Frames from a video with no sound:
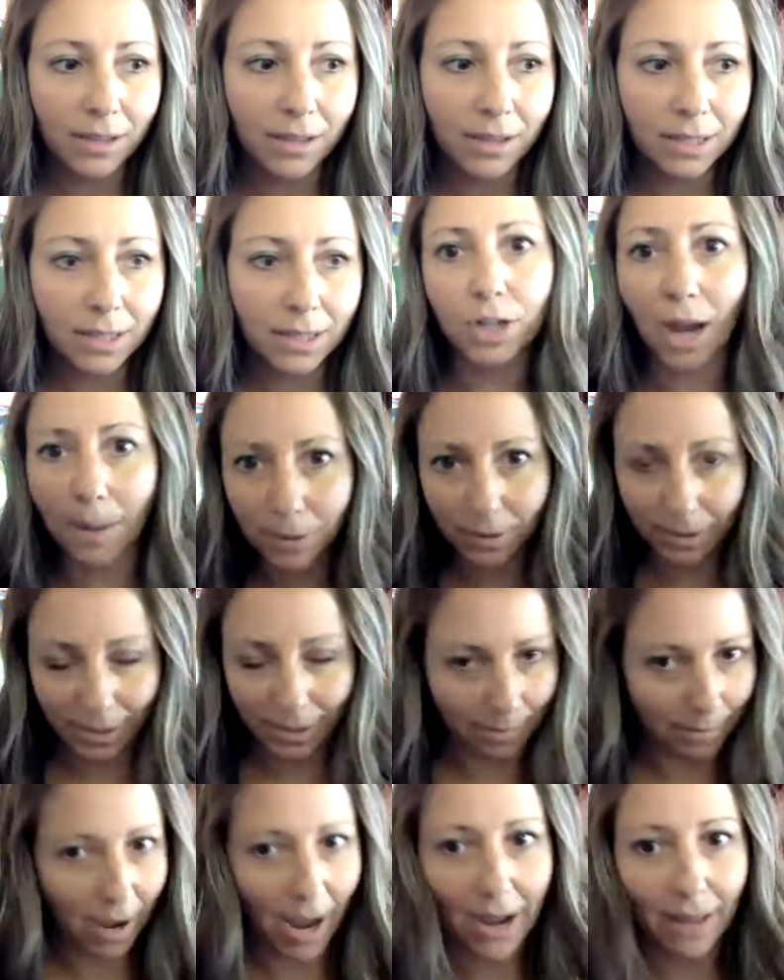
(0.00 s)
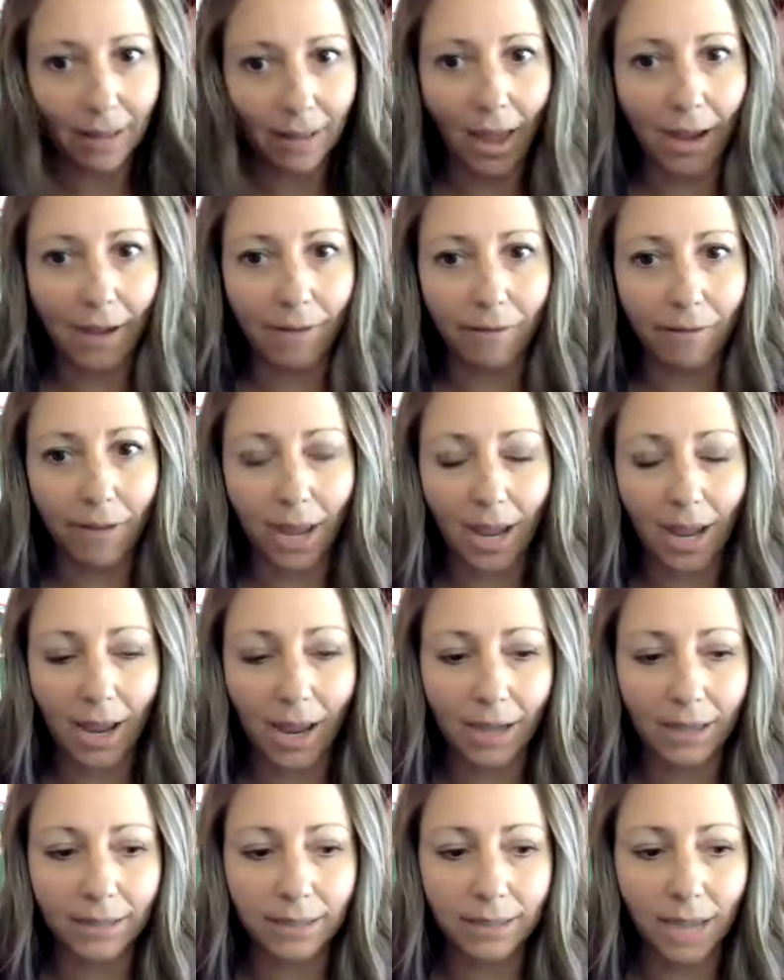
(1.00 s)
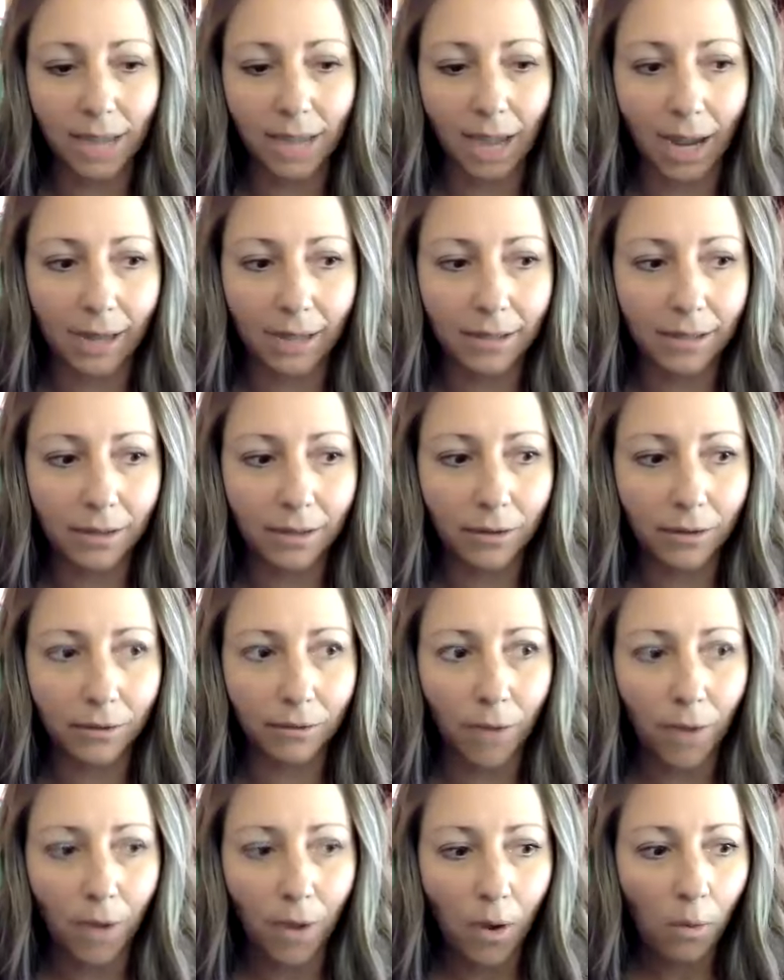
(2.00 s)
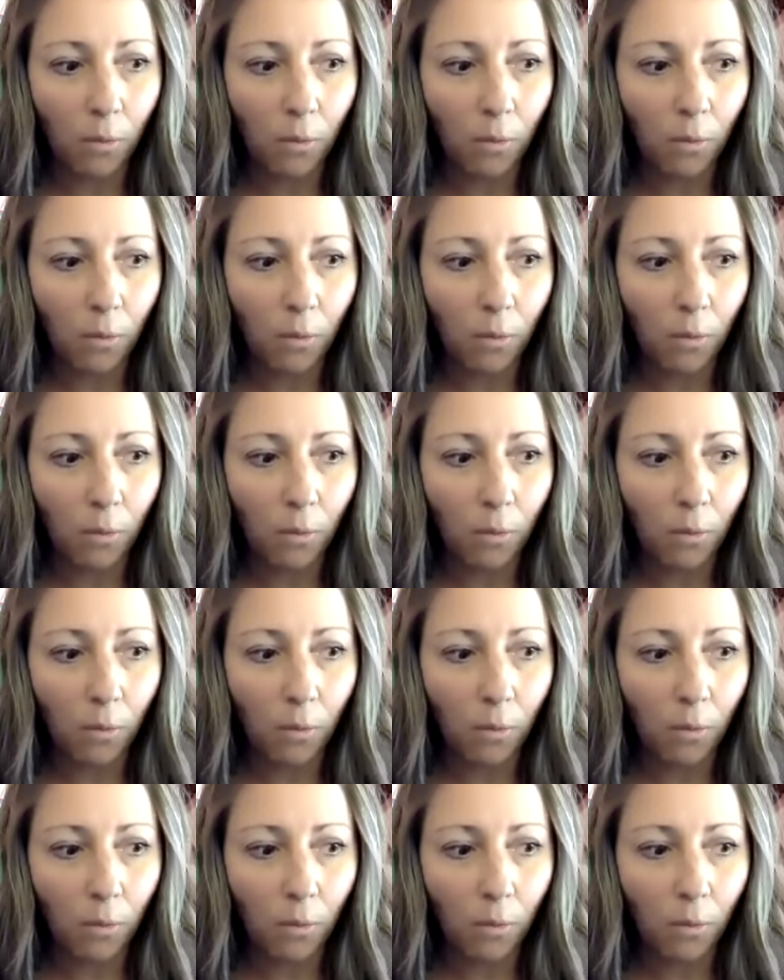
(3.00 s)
some of the chapters in my life and kind of